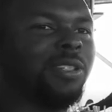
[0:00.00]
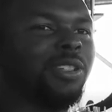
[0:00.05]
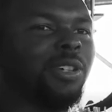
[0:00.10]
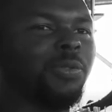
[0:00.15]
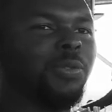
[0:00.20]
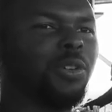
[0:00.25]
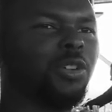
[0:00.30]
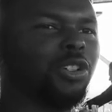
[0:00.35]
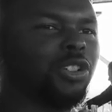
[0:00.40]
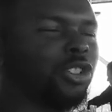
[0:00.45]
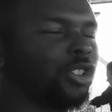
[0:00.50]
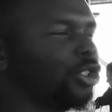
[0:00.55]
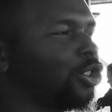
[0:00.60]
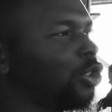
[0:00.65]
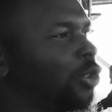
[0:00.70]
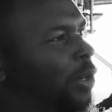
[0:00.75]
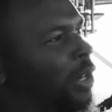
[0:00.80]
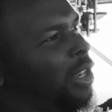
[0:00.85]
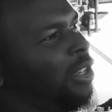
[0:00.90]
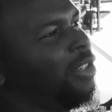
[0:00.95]
if you could just
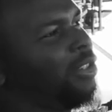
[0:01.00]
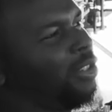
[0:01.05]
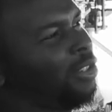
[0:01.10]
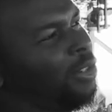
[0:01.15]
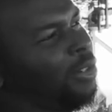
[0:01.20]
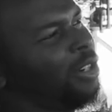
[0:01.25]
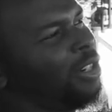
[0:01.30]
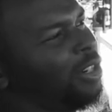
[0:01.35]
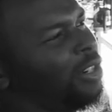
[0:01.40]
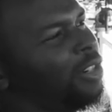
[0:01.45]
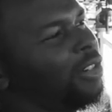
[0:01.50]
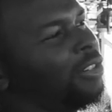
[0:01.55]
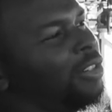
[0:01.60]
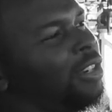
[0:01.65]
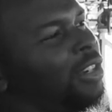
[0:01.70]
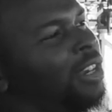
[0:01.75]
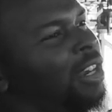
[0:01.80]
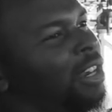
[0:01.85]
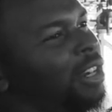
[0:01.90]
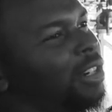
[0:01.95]
drink during your
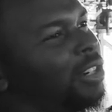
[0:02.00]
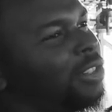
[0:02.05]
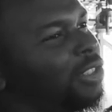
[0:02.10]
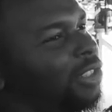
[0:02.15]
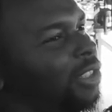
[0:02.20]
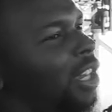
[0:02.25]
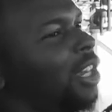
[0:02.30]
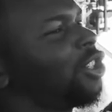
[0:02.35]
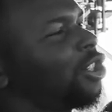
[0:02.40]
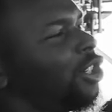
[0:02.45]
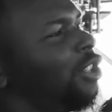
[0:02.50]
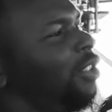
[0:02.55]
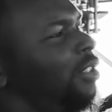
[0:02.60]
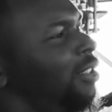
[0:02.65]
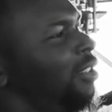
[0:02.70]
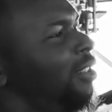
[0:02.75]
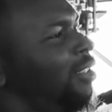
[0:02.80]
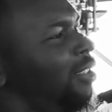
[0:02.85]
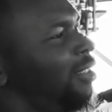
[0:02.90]
session.